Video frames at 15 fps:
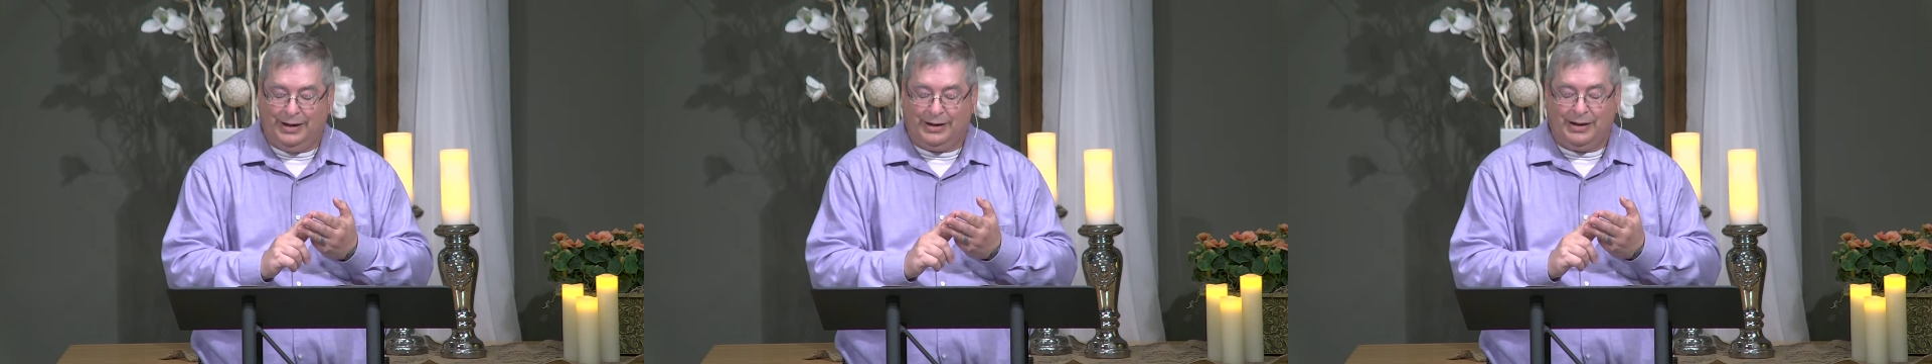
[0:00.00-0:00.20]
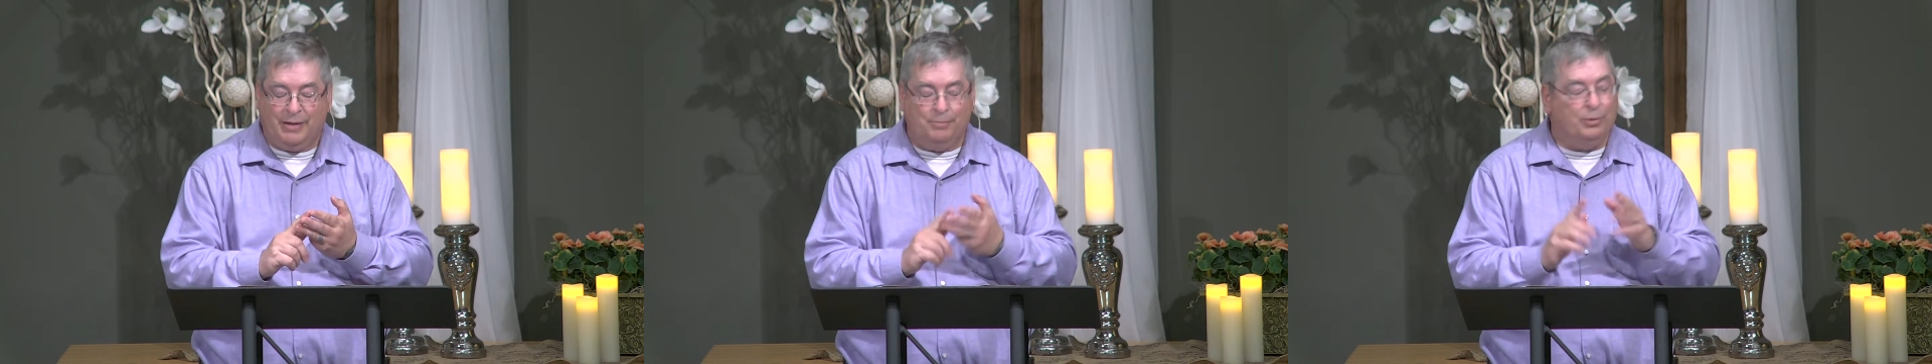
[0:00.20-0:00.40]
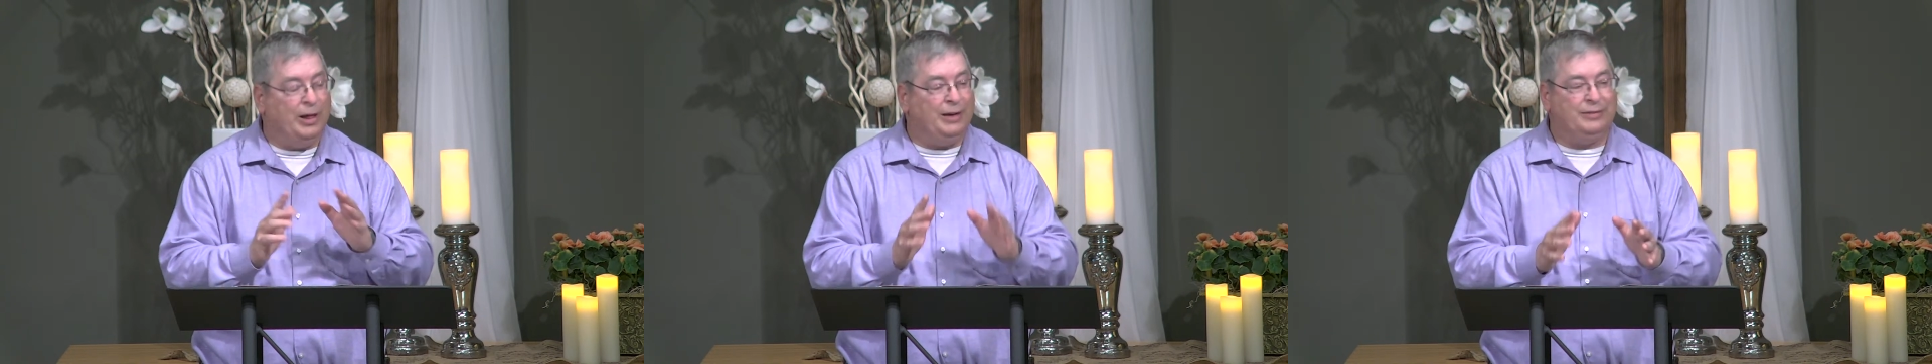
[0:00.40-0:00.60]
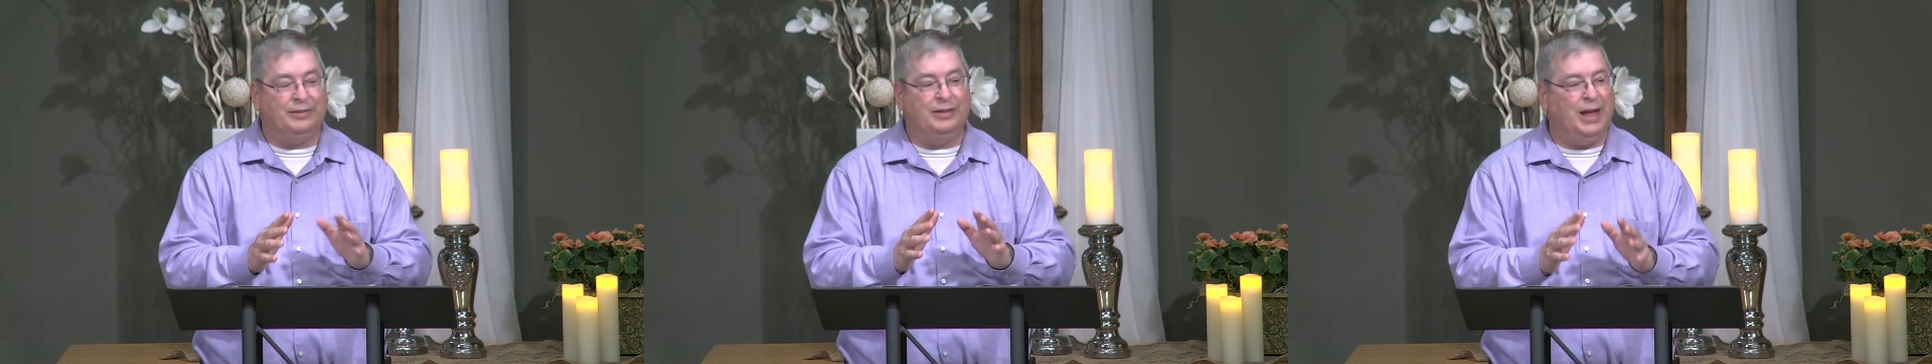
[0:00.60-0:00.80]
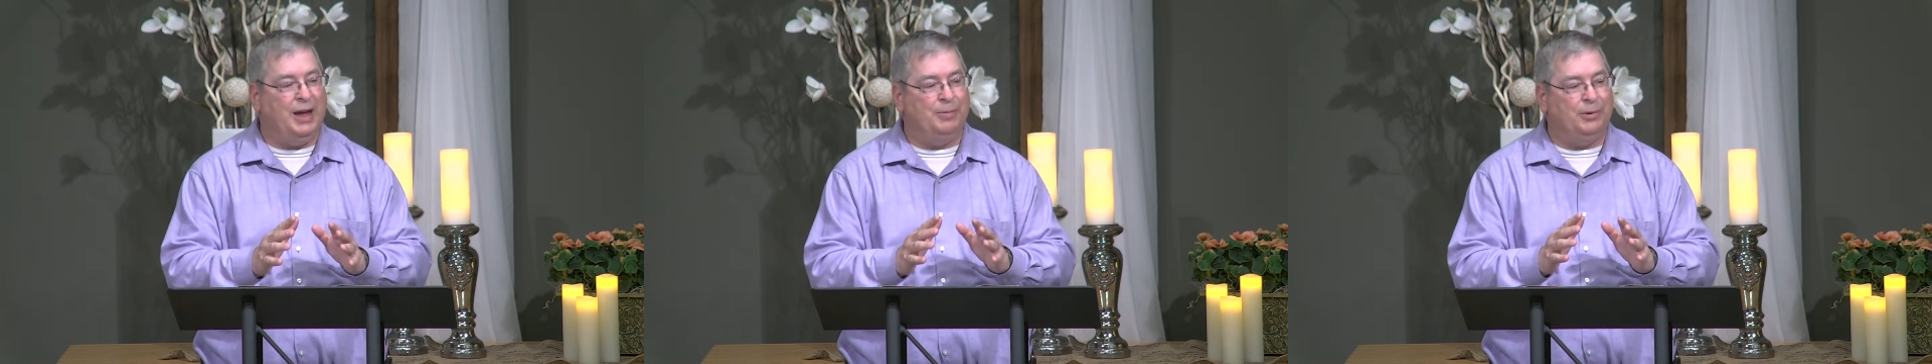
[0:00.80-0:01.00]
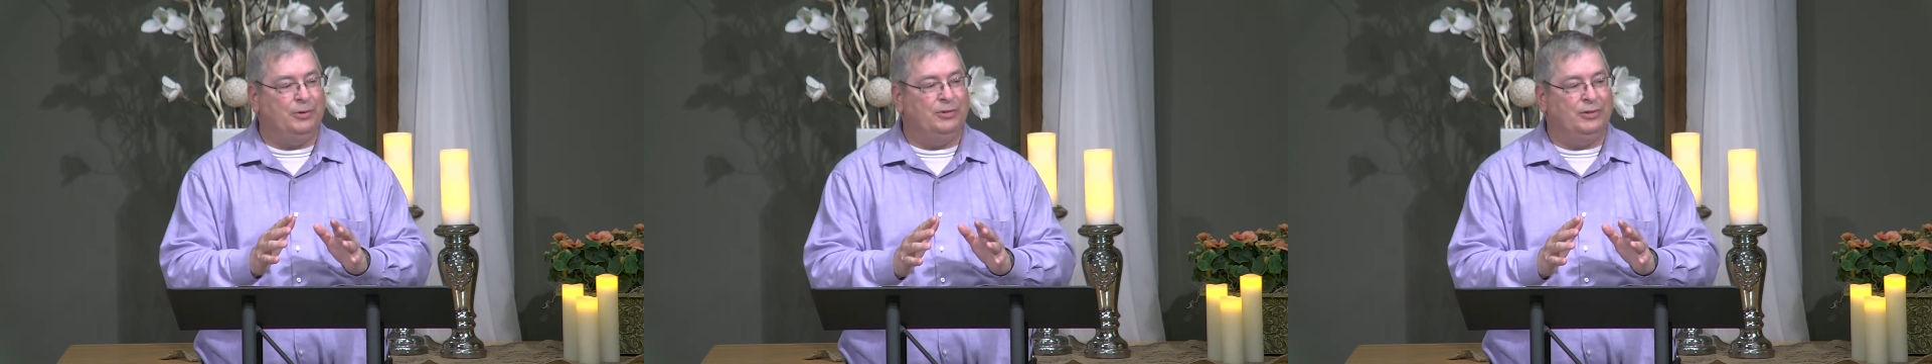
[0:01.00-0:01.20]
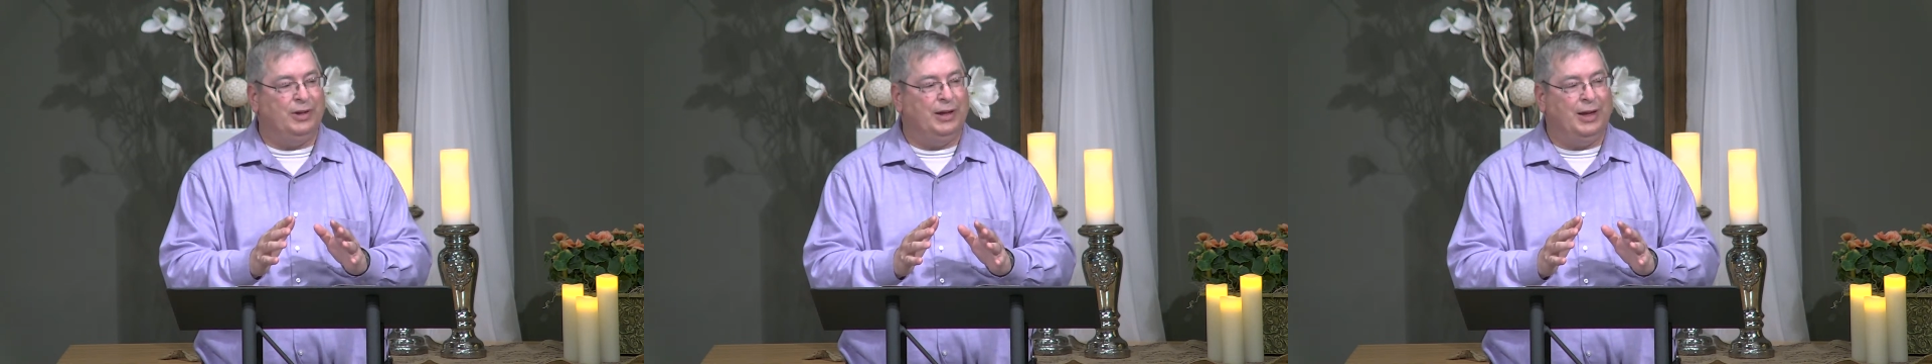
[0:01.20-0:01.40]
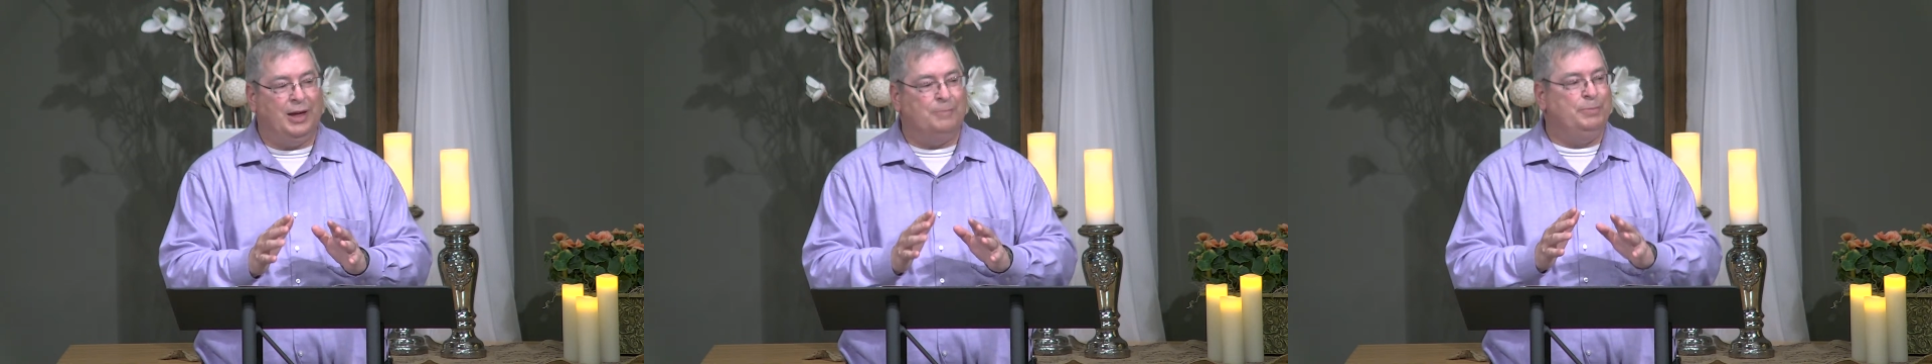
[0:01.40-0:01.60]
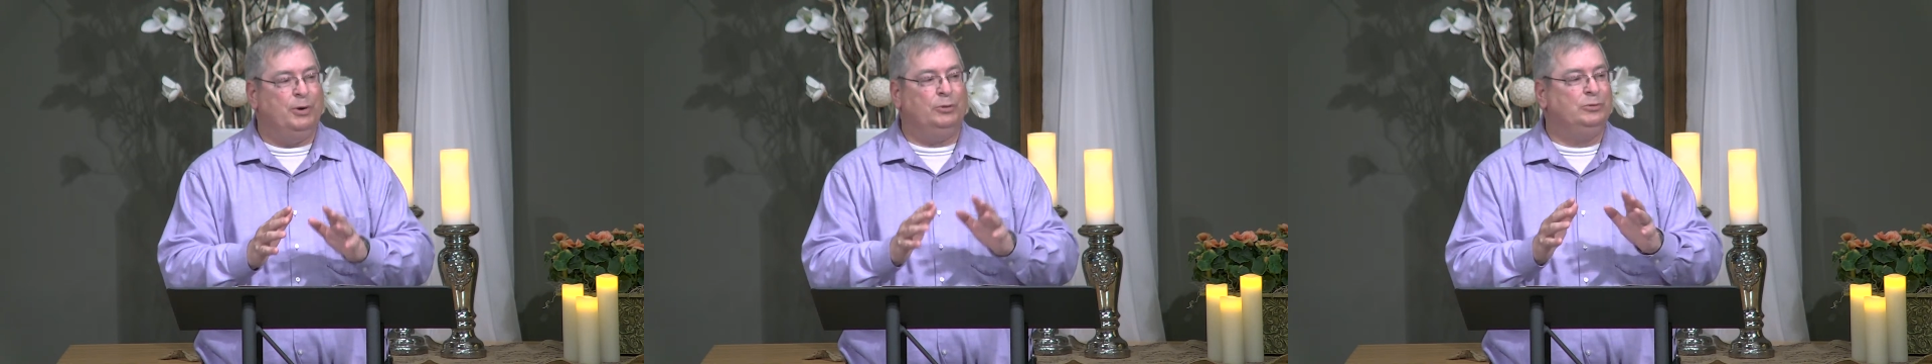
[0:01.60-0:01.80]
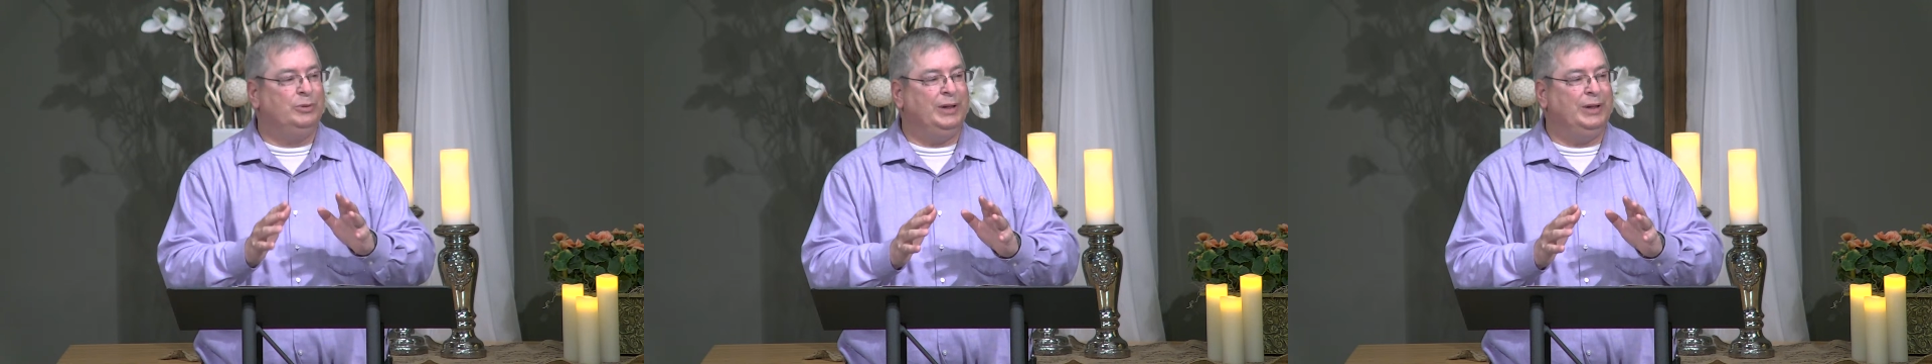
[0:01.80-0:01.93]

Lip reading: can bless neighbors and build